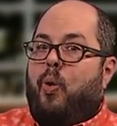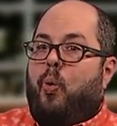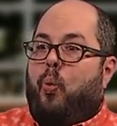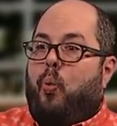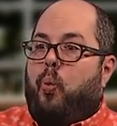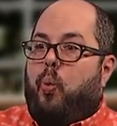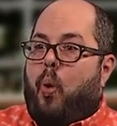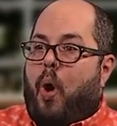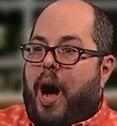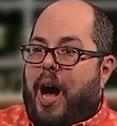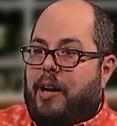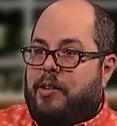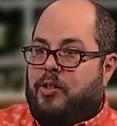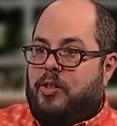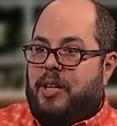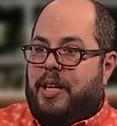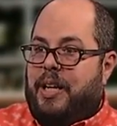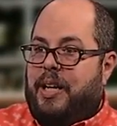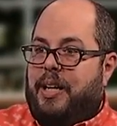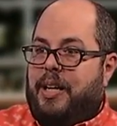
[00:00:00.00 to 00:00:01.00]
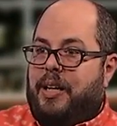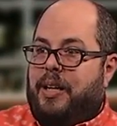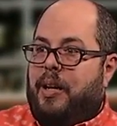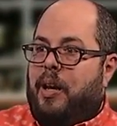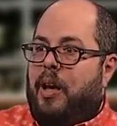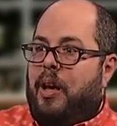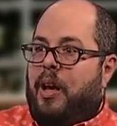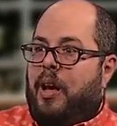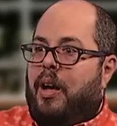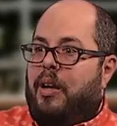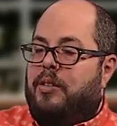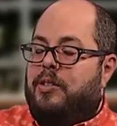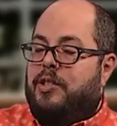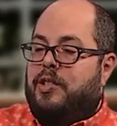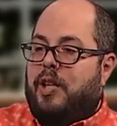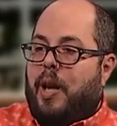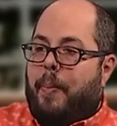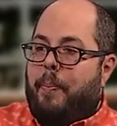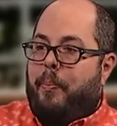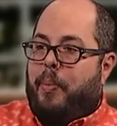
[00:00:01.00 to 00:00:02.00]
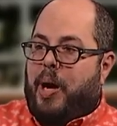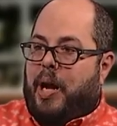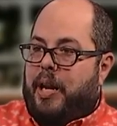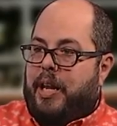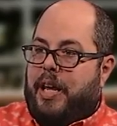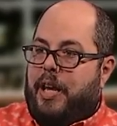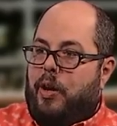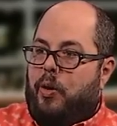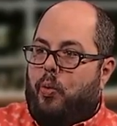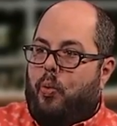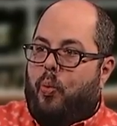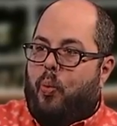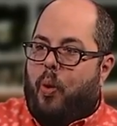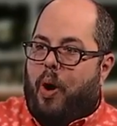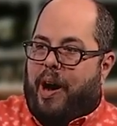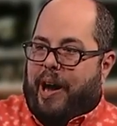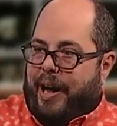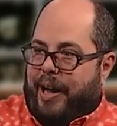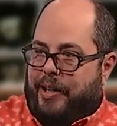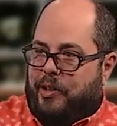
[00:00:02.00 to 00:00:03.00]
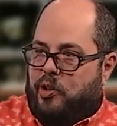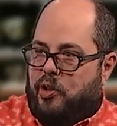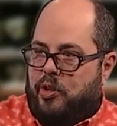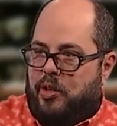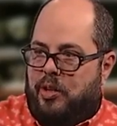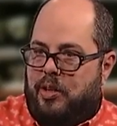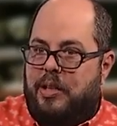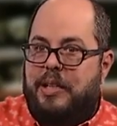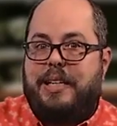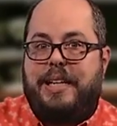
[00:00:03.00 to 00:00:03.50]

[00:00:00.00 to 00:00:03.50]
watching somebody watch